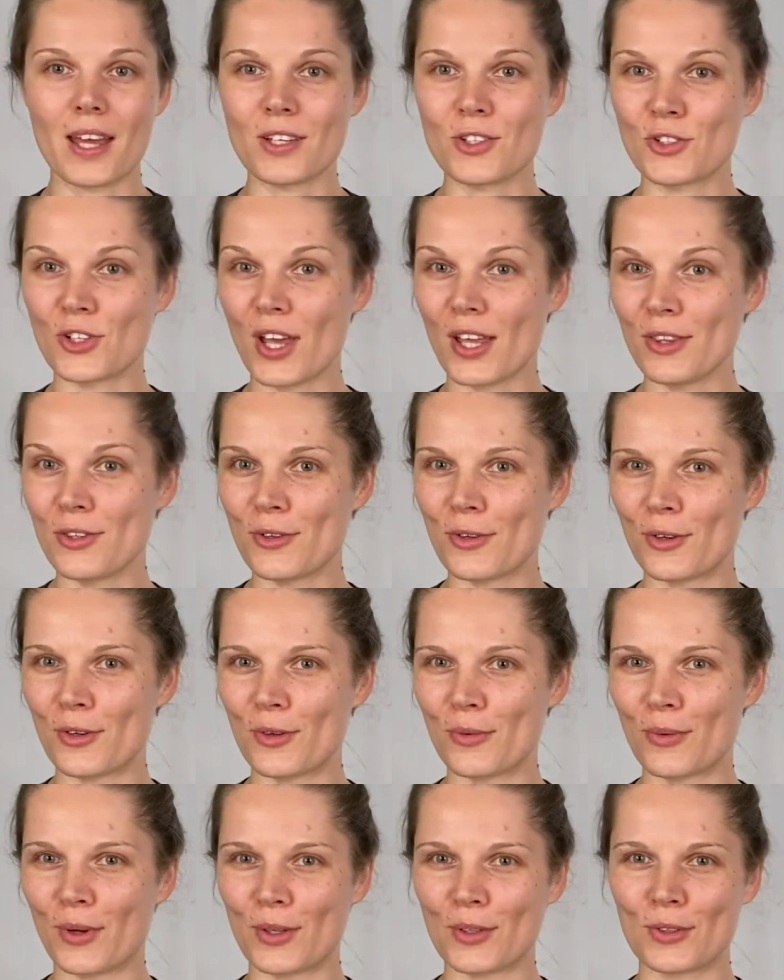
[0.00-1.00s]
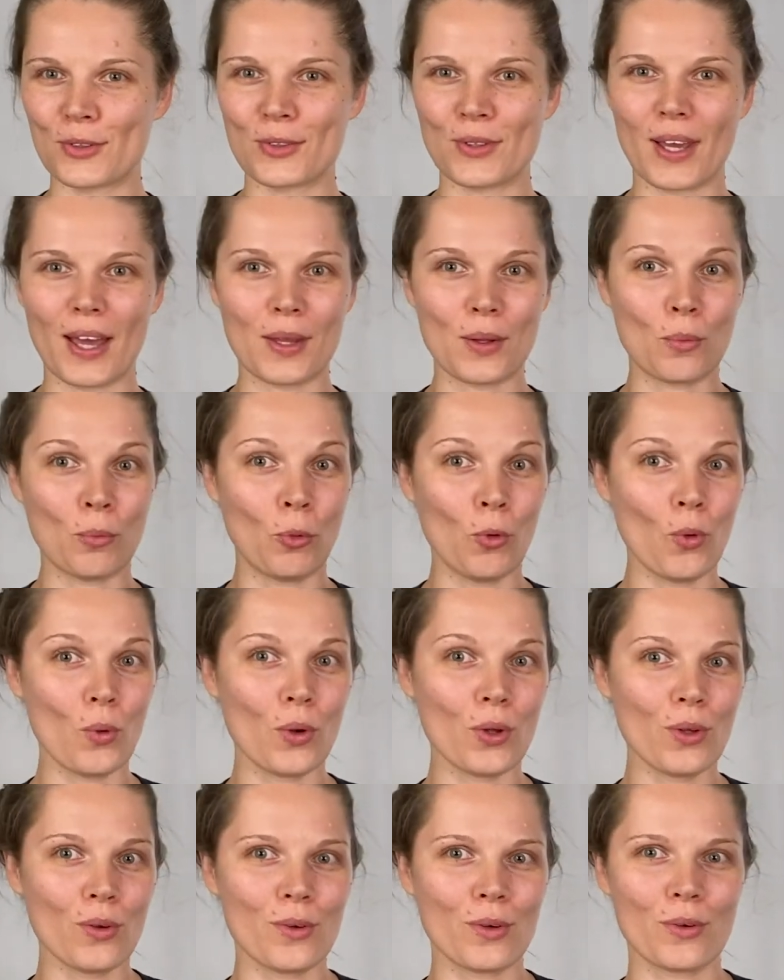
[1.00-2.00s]
Gender, whether to get a
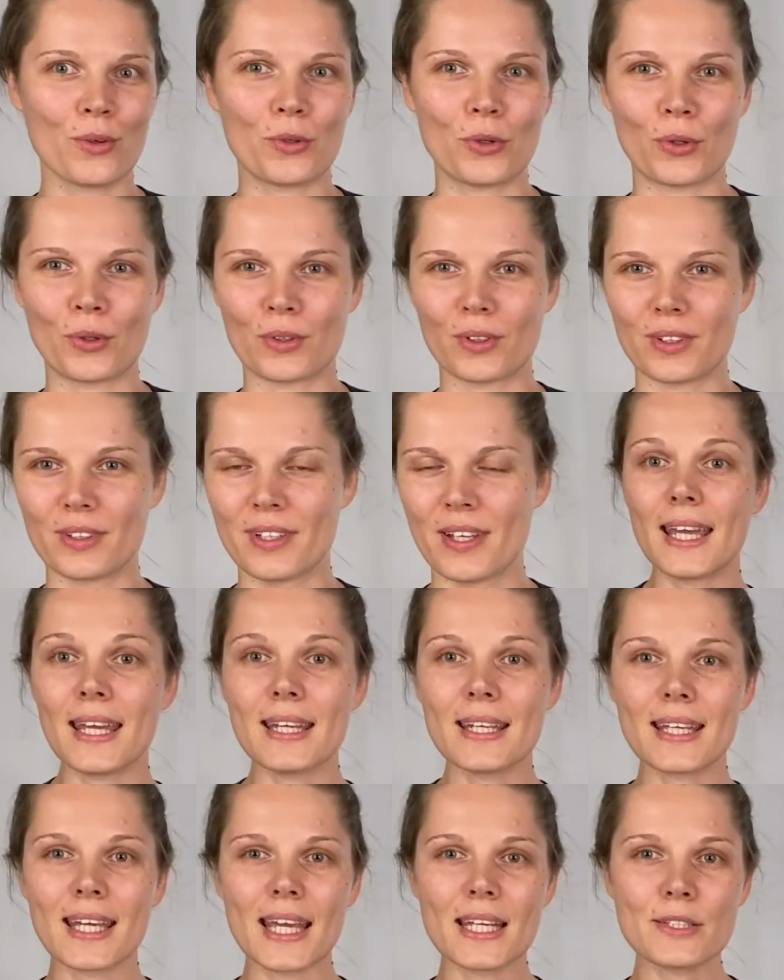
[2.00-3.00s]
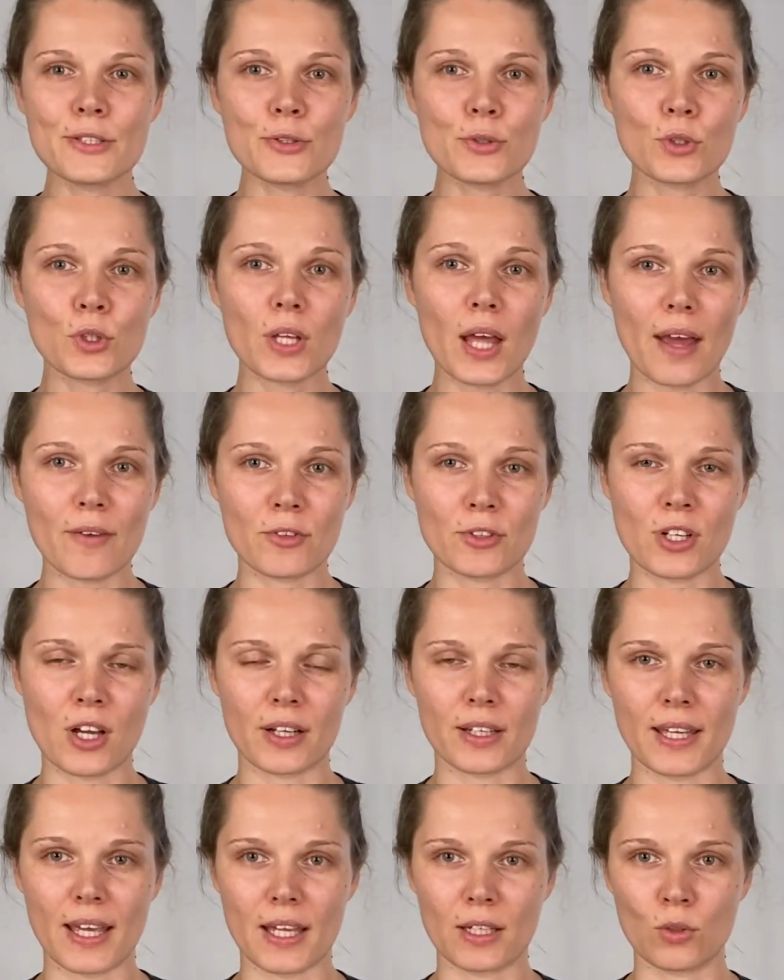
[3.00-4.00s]
boy or a girl. In case you don't have a
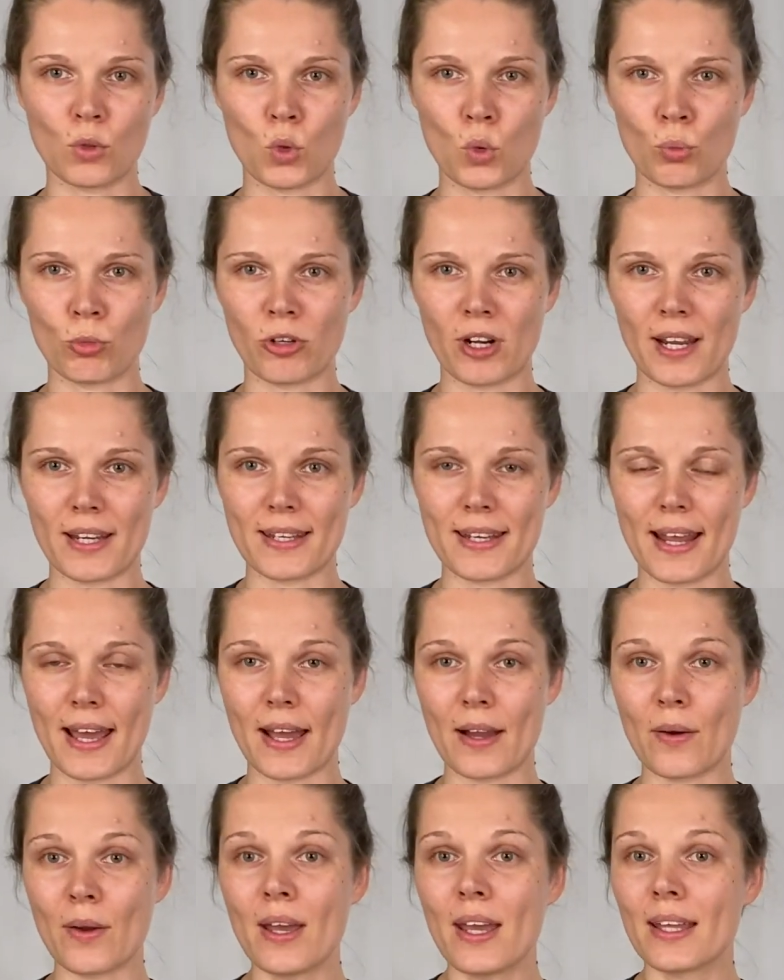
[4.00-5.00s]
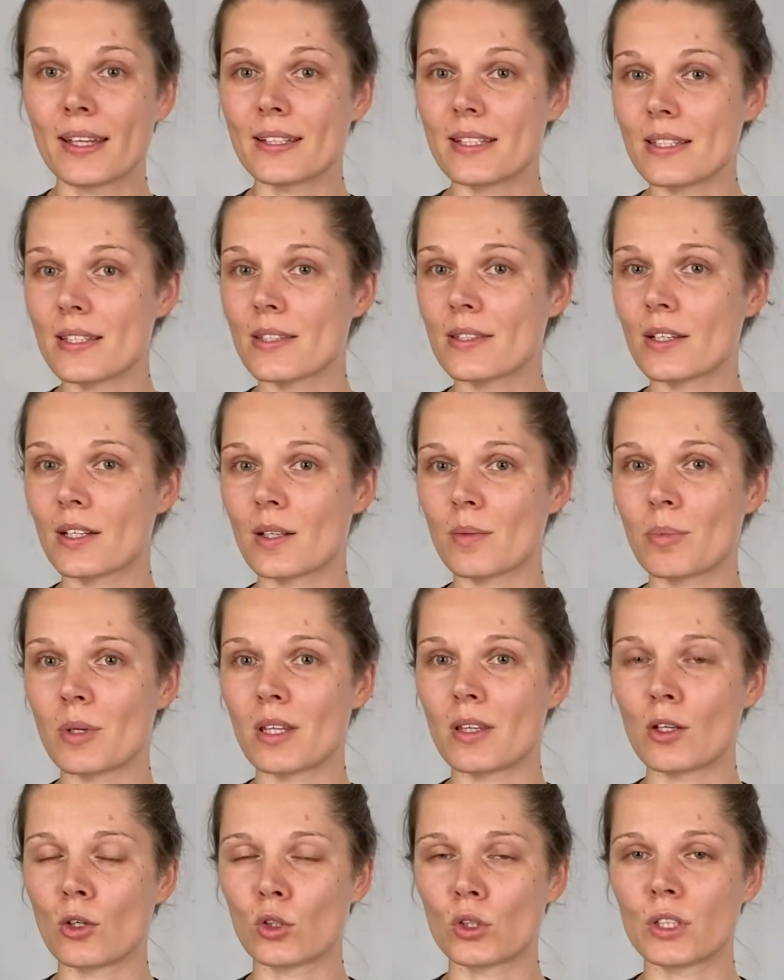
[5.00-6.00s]
doggy at home right now, this is going to be
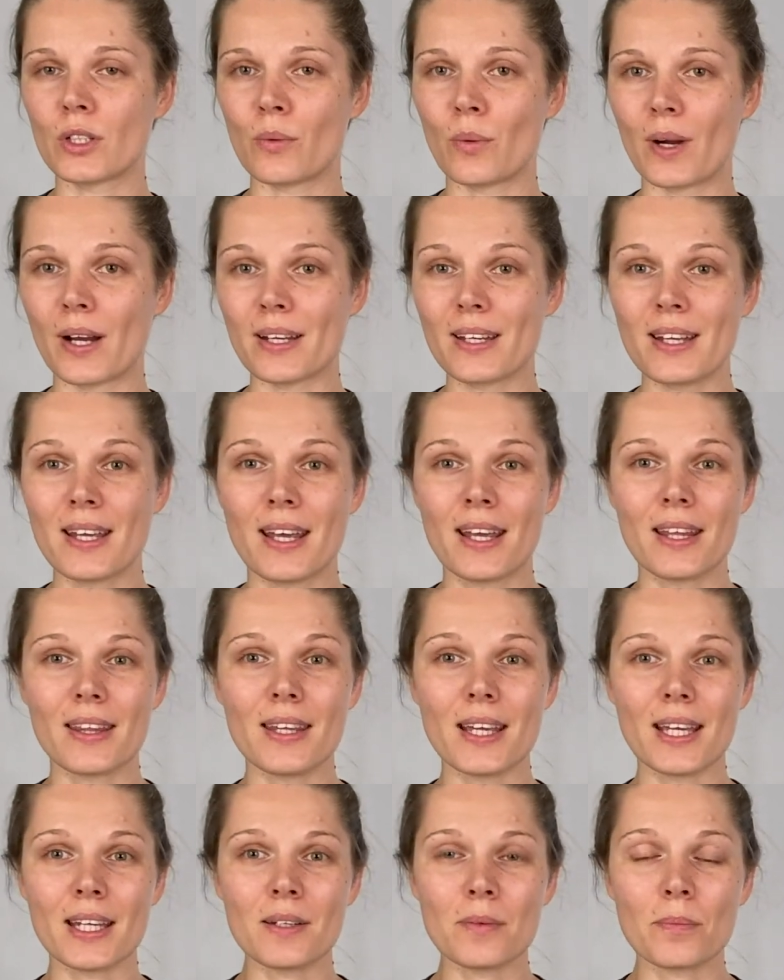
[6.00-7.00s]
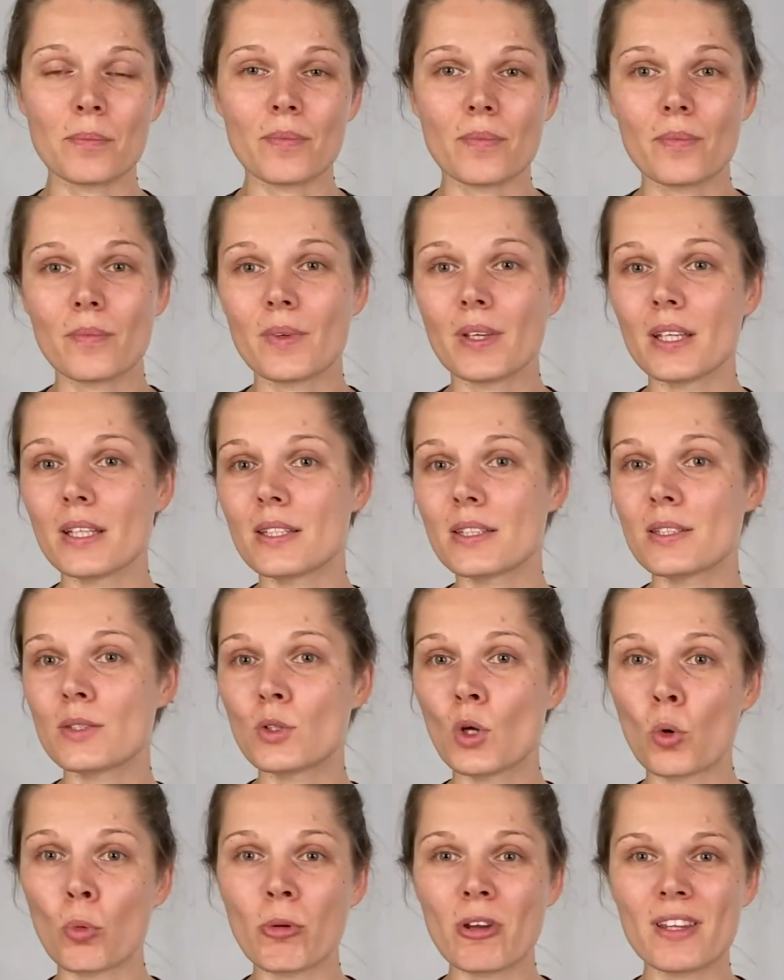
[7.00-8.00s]
the only one, then it's
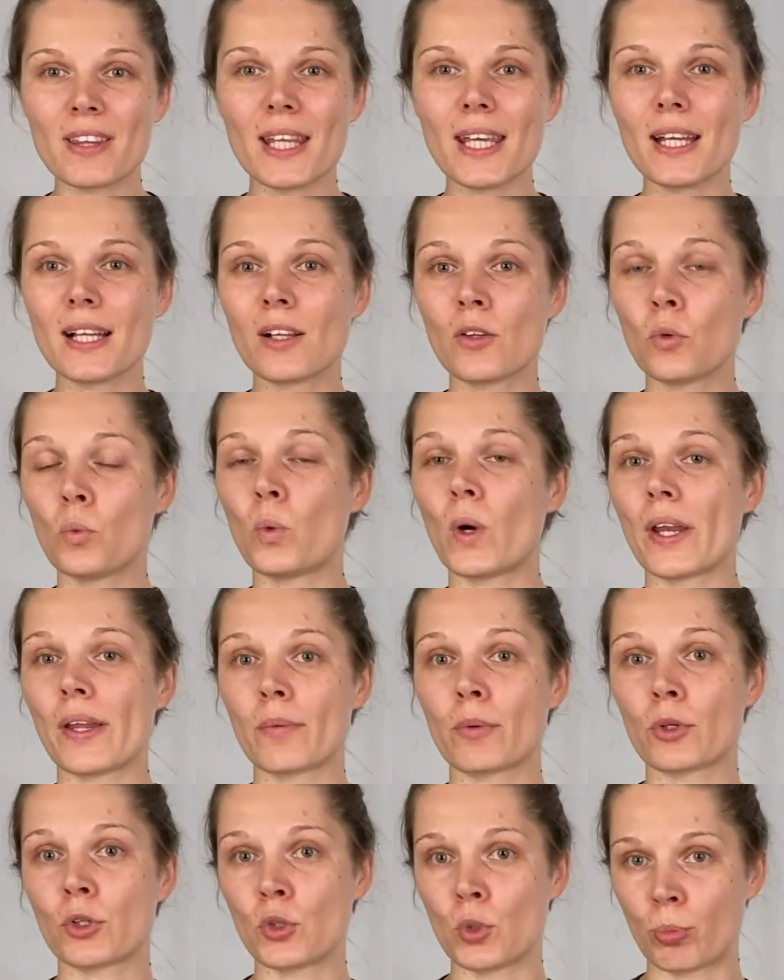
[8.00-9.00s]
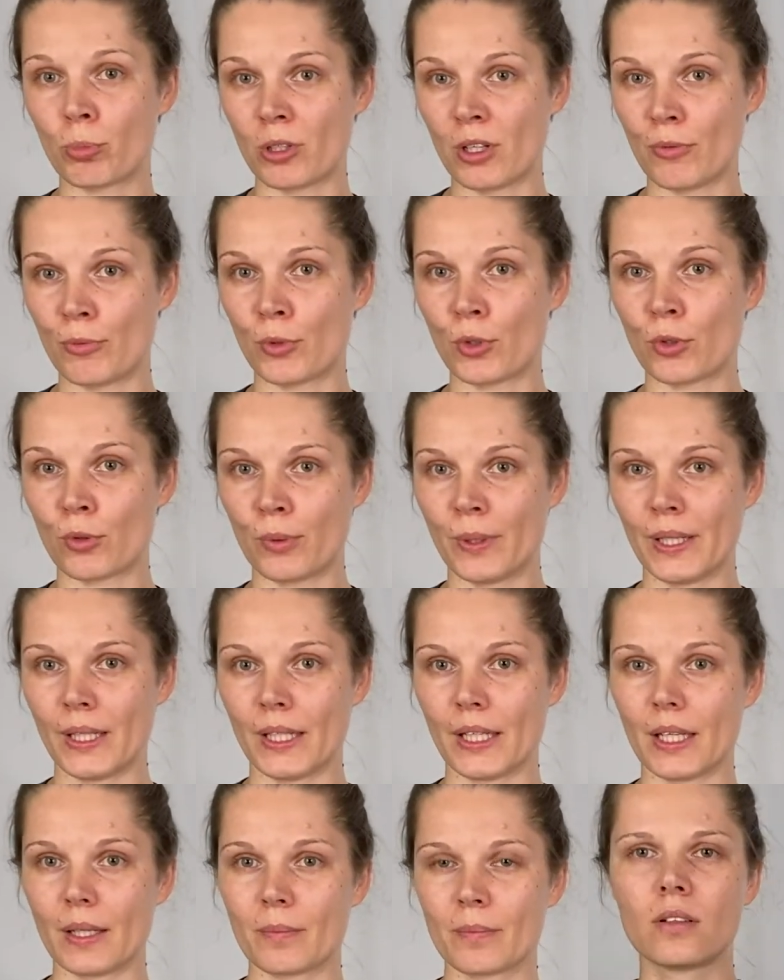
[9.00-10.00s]
no big deal, whatever you prefer
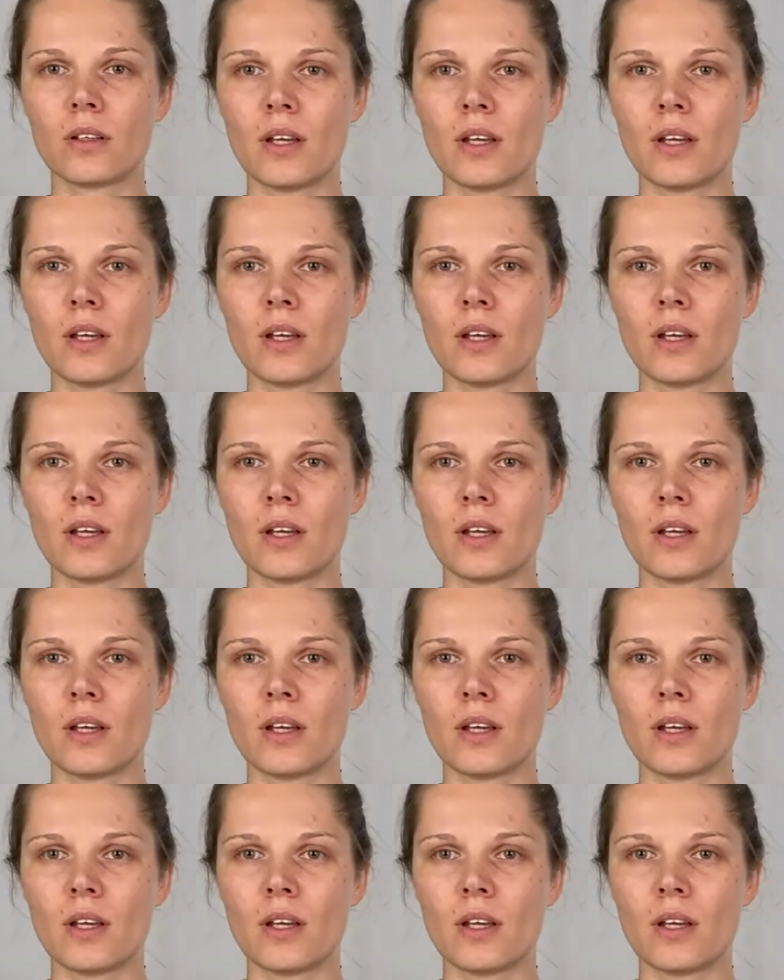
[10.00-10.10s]
really.